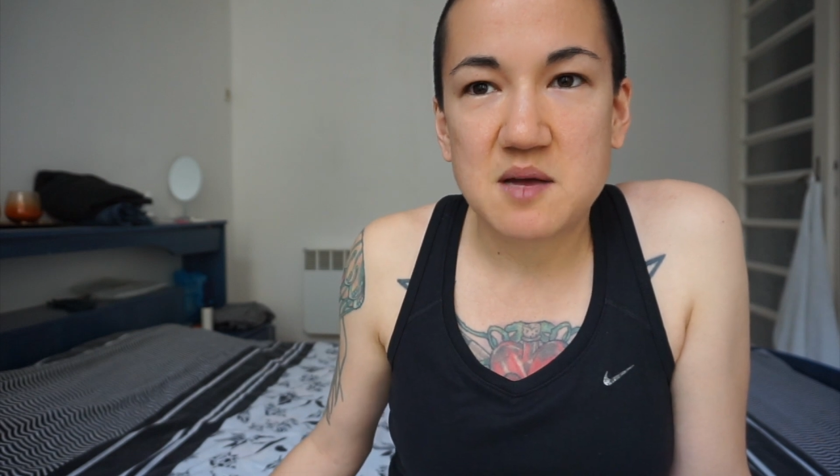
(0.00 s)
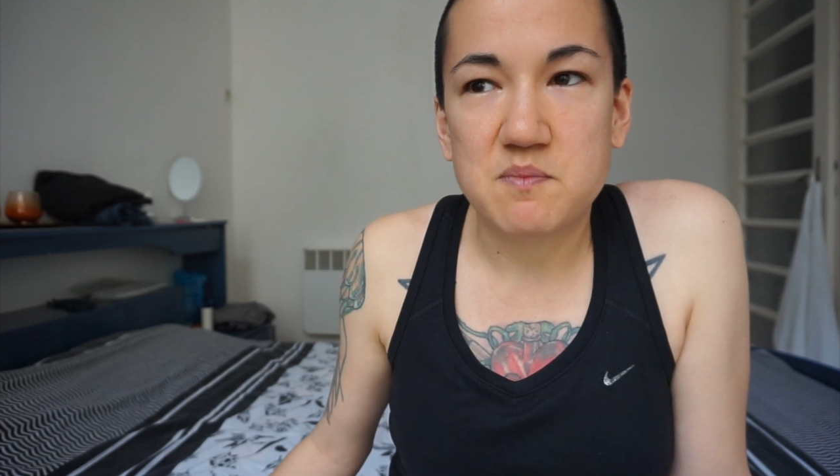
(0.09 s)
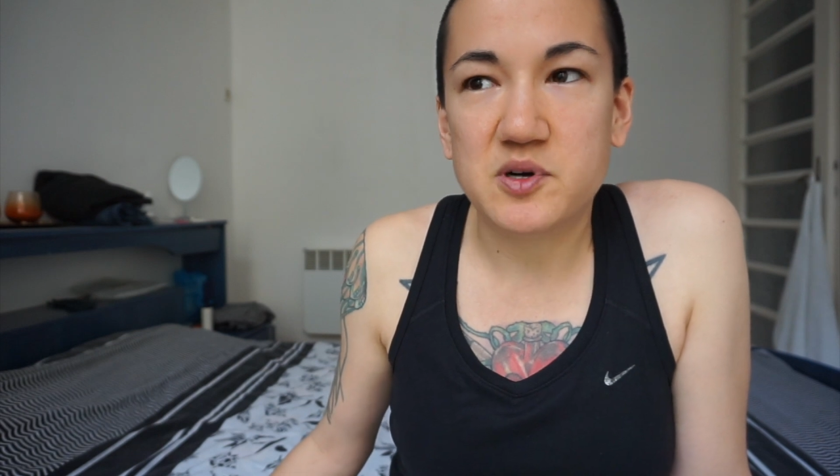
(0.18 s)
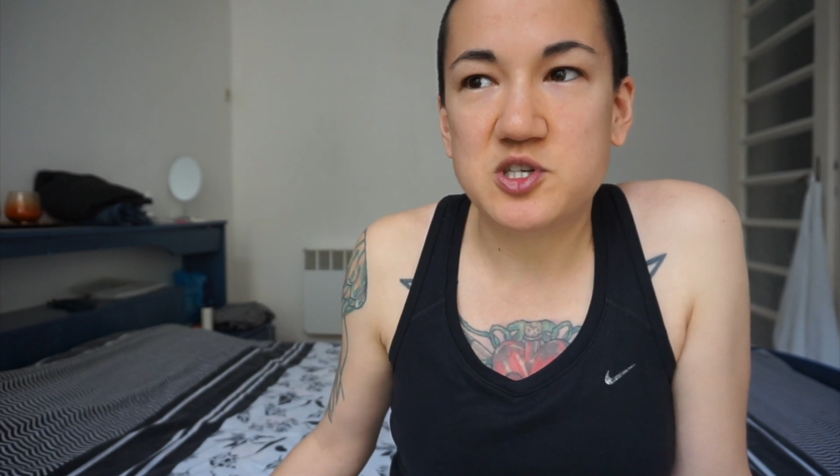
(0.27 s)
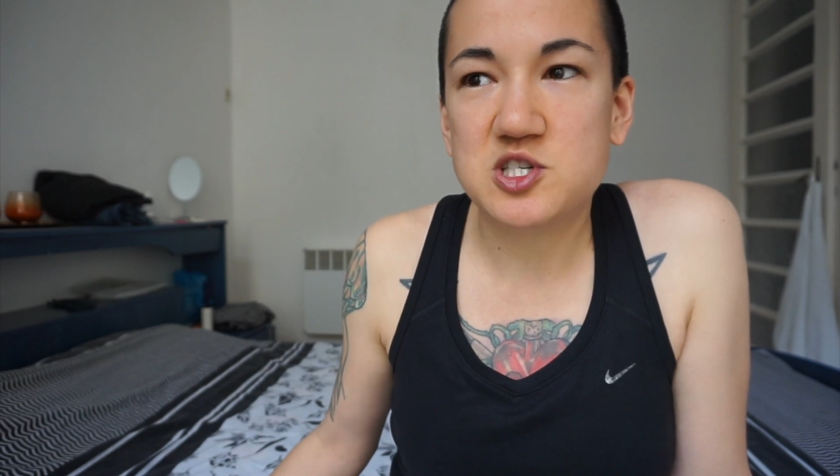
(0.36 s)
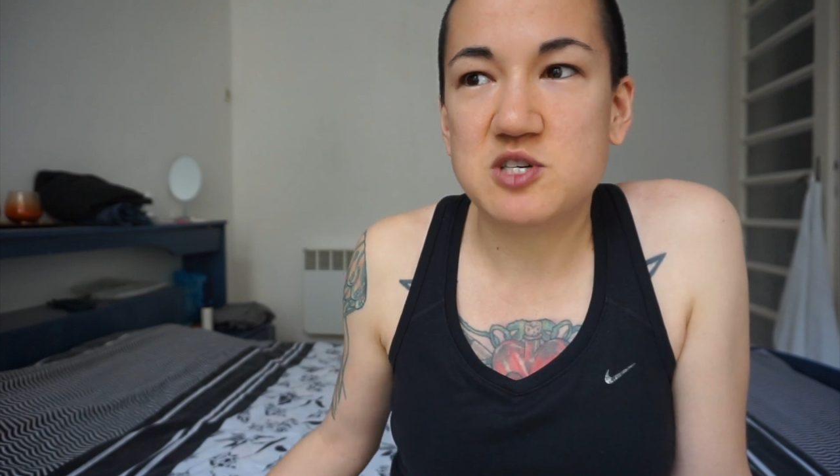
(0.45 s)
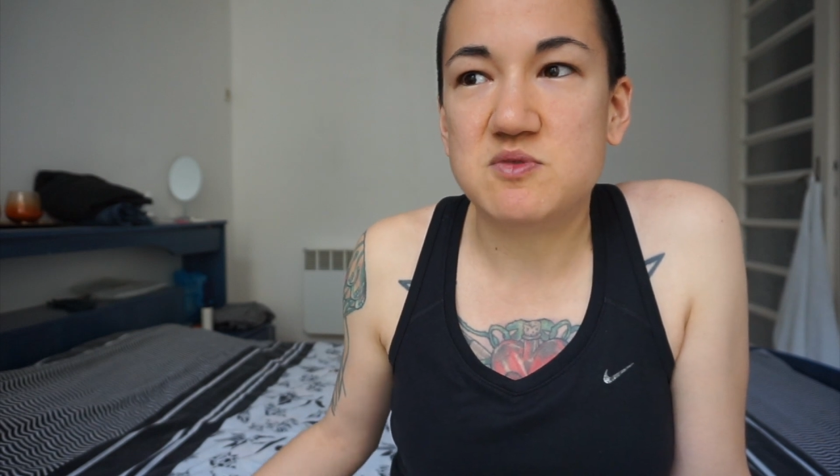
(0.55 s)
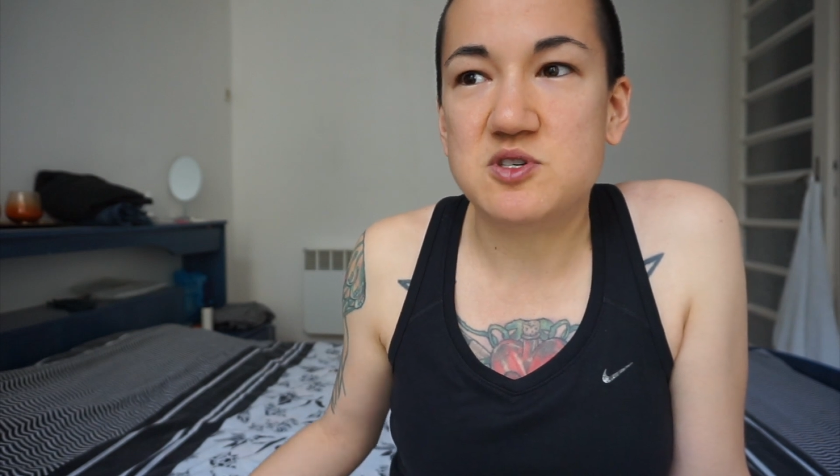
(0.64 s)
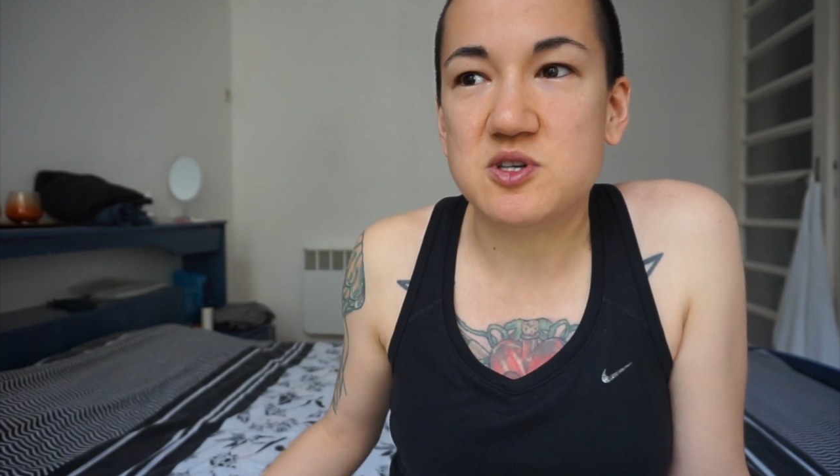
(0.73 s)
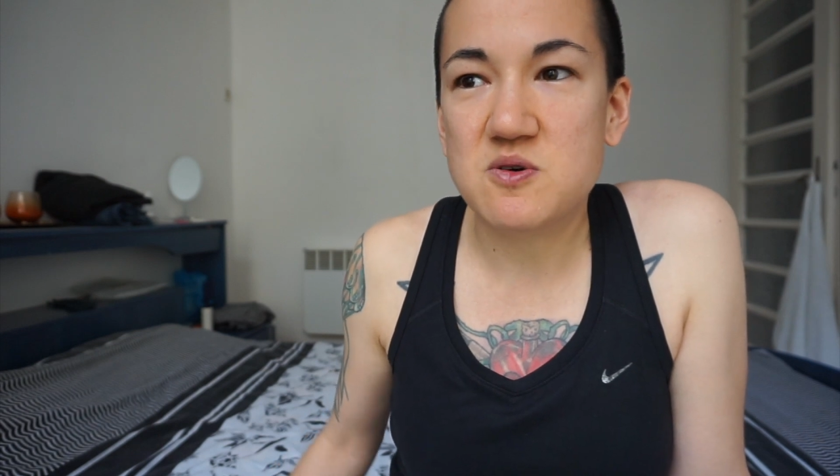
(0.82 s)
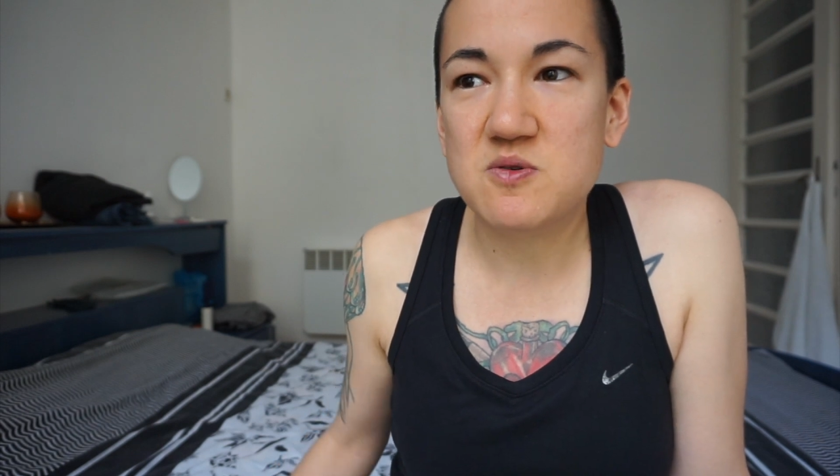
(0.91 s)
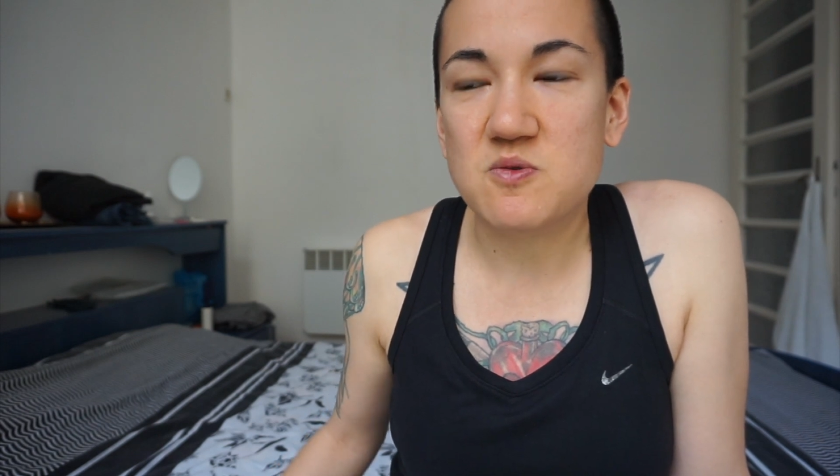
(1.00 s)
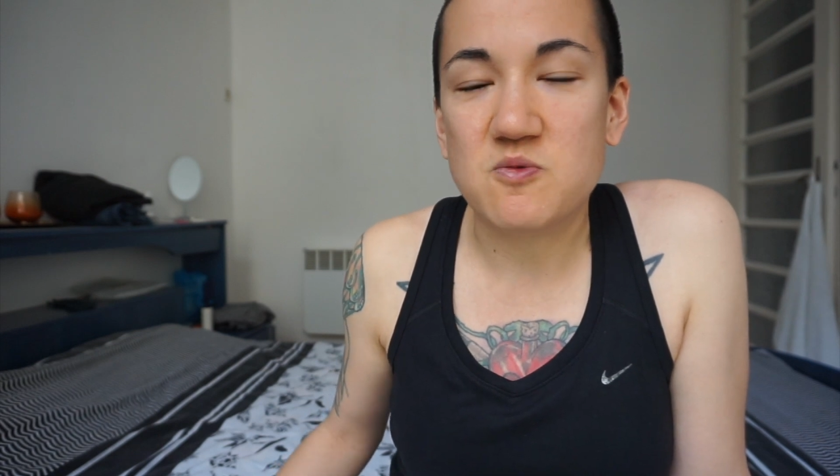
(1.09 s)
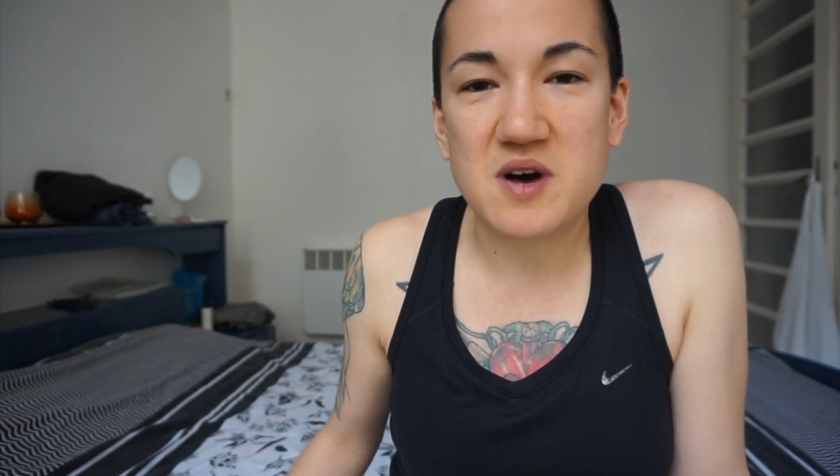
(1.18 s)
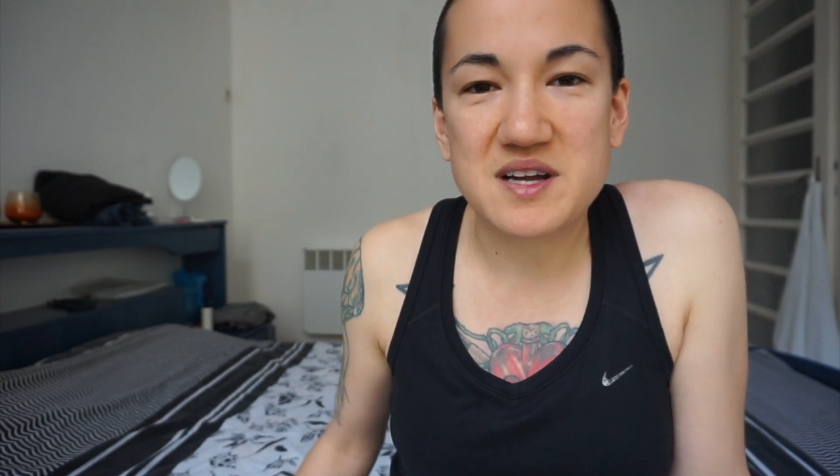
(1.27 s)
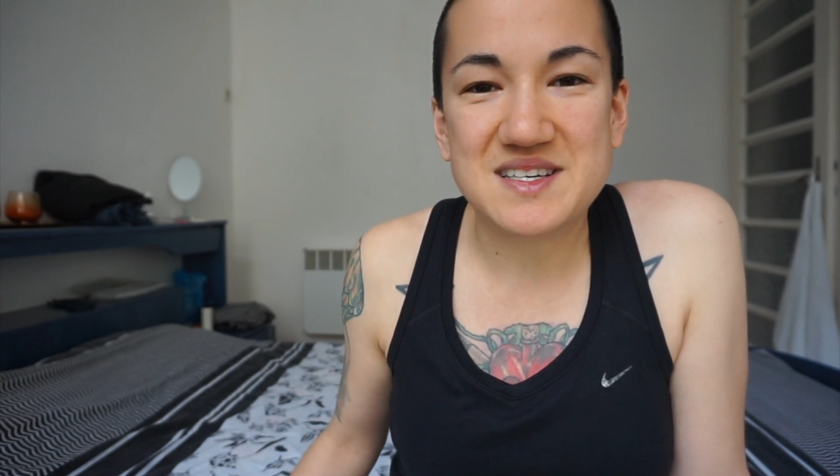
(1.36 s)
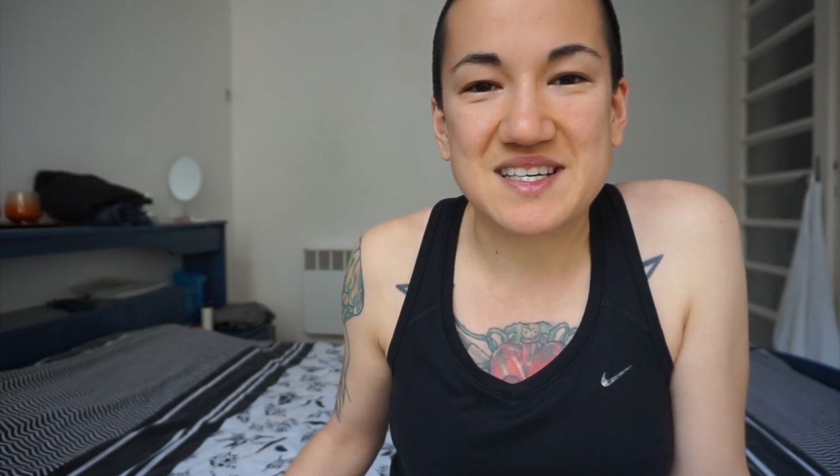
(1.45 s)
but you don't want